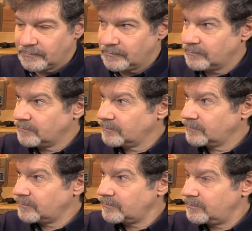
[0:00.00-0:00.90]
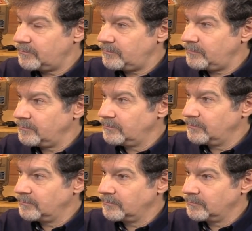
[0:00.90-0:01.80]

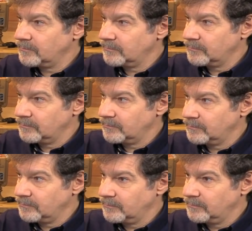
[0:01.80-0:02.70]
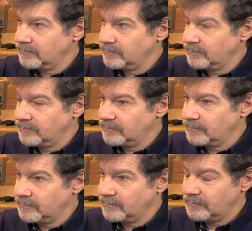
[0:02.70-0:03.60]

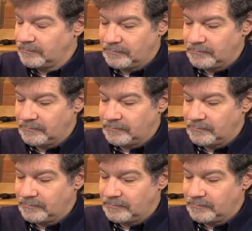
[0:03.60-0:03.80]
This person isn't speaking.